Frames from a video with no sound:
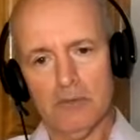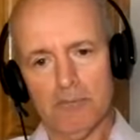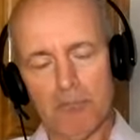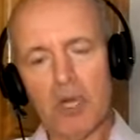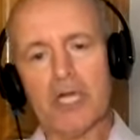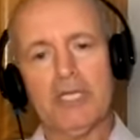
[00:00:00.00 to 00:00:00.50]

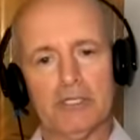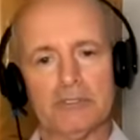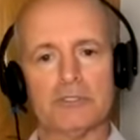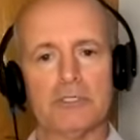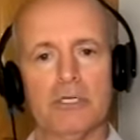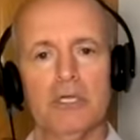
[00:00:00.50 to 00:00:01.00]
market,
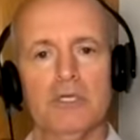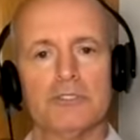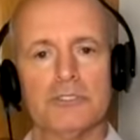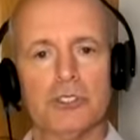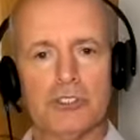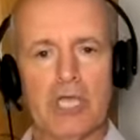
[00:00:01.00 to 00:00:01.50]

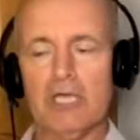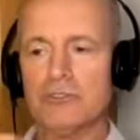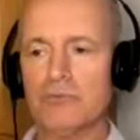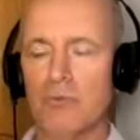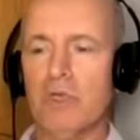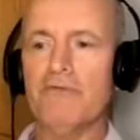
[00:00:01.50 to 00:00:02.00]
such as
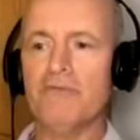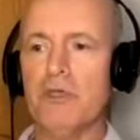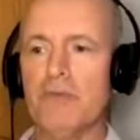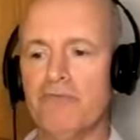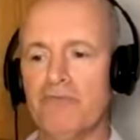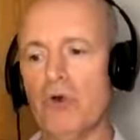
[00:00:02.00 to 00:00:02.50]
one of
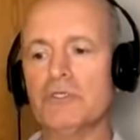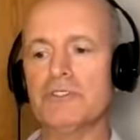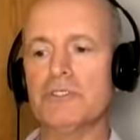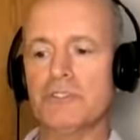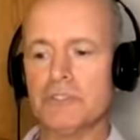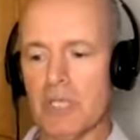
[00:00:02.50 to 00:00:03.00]
them
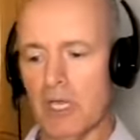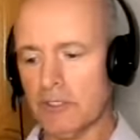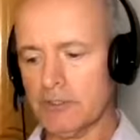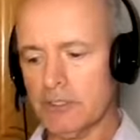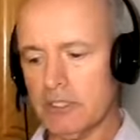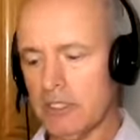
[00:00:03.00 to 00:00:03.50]
focuses
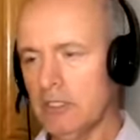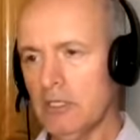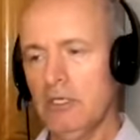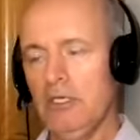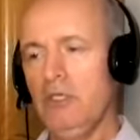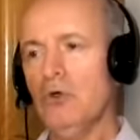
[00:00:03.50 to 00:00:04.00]
on the
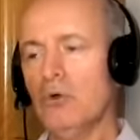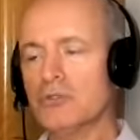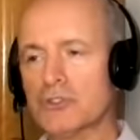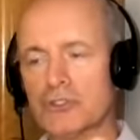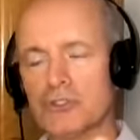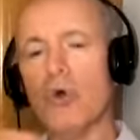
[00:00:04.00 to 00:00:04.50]
you know
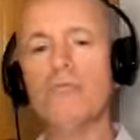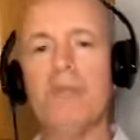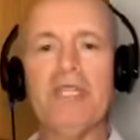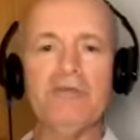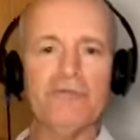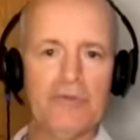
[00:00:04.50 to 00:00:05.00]
stone
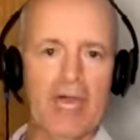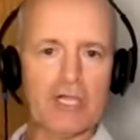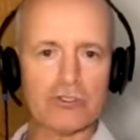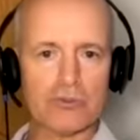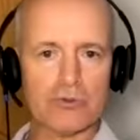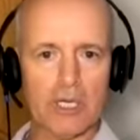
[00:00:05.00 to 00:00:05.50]

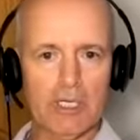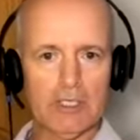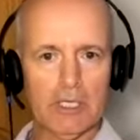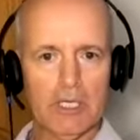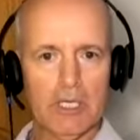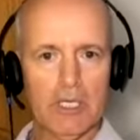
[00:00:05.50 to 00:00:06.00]

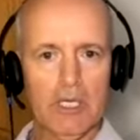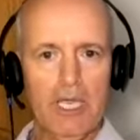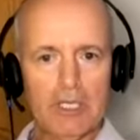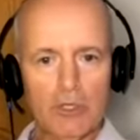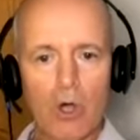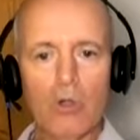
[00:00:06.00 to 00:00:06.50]
manufacturing
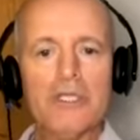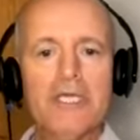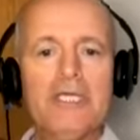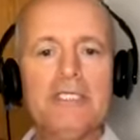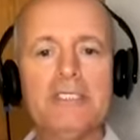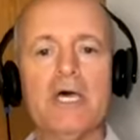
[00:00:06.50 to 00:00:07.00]
and all
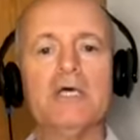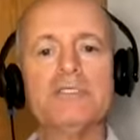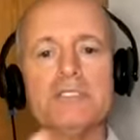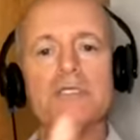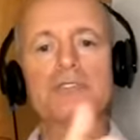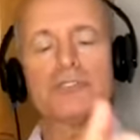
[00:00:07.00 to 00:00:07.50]
he does
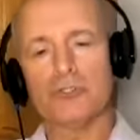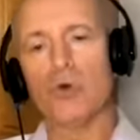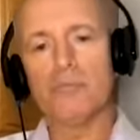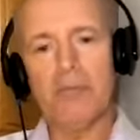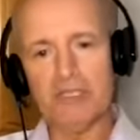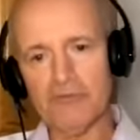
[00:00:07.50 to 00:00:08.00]
is
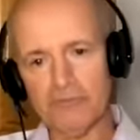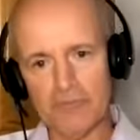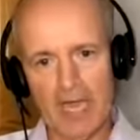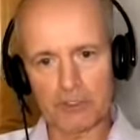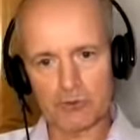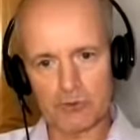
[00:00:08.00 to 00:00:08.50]
stone
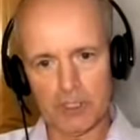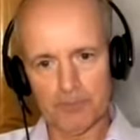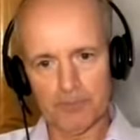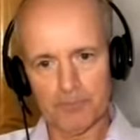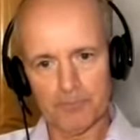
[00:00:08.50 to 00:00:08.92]
manufacturing.